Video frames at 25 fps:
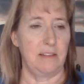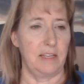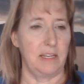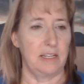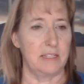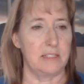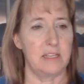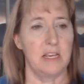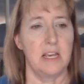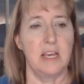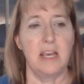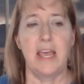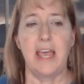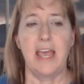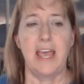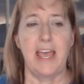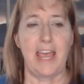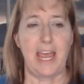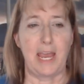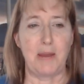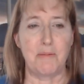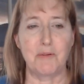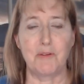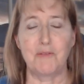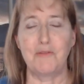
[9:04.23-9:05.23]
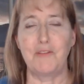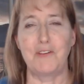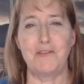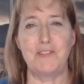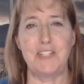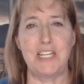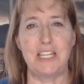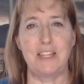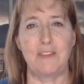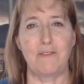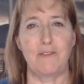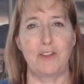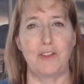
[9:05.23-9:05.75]
things. April
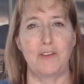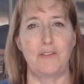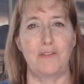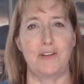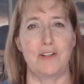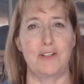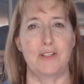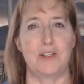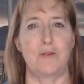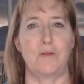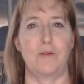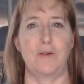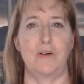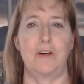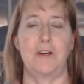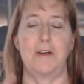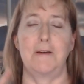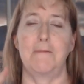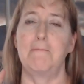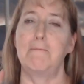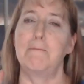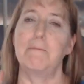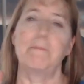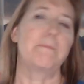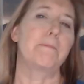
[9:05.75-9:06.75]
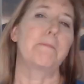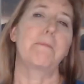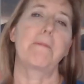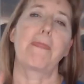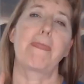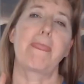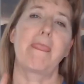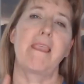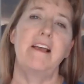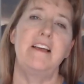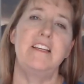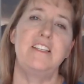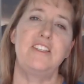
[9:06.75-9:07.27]
15th for the first quarter,
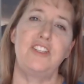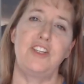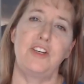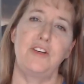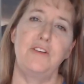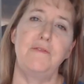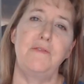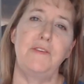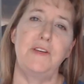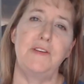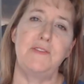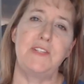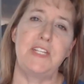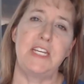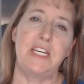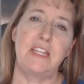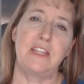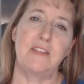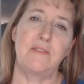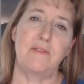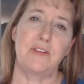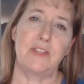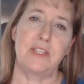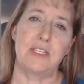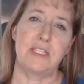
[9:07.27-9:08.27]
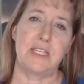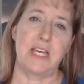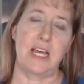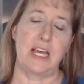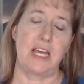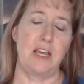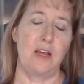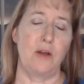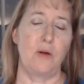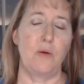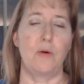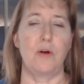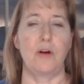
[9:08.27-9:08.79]
June 15th for the
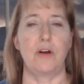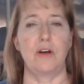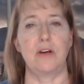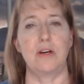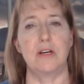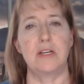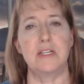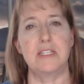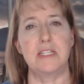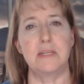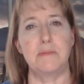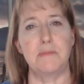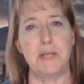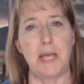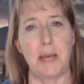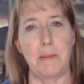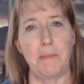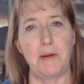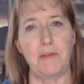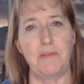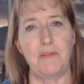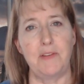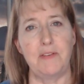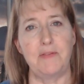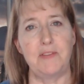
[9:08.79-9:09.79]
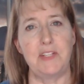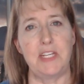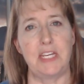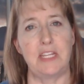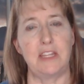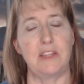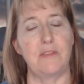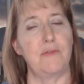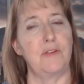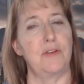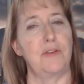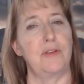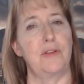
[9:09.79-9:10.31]
second quarter, September
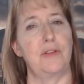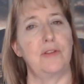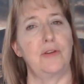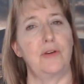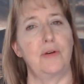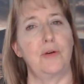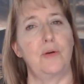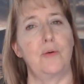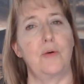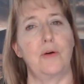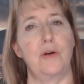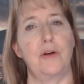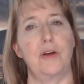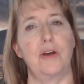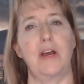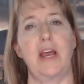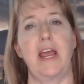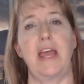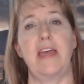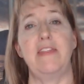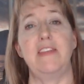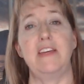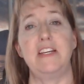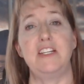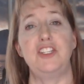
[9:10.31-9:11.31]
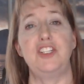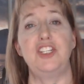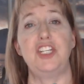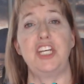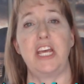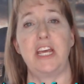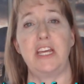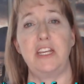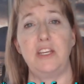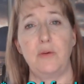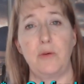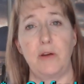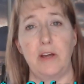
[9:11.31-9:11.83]
15th for the third quarter, and then
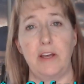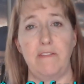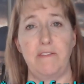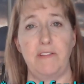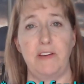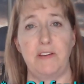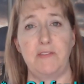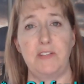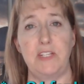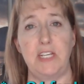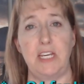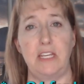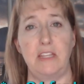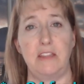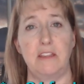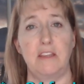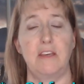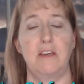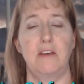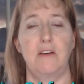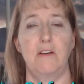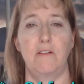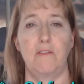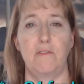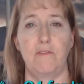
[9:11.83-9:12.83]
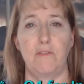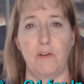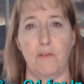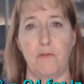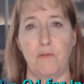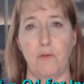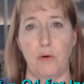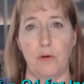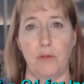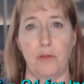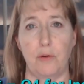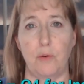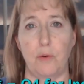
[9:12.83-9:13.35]
January 15th for
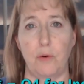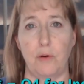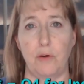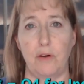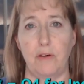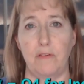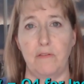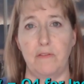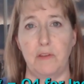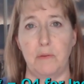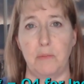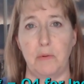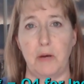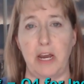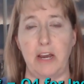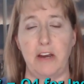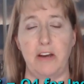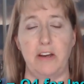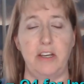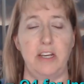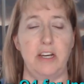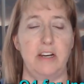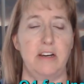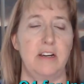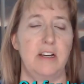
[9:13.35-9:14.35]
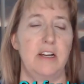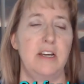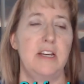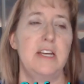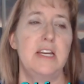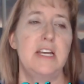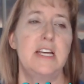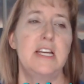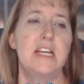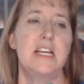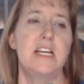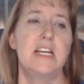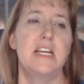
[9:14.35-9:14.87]
fourth quarter of the prior year.
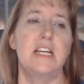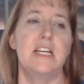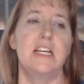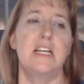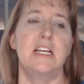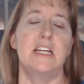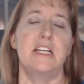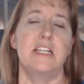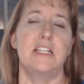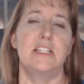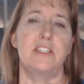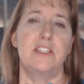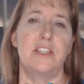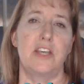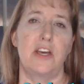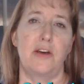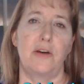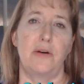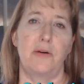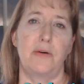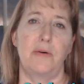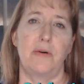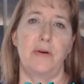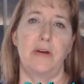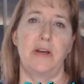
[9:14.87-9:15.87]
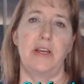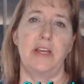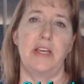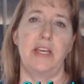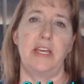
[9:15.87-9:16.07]
So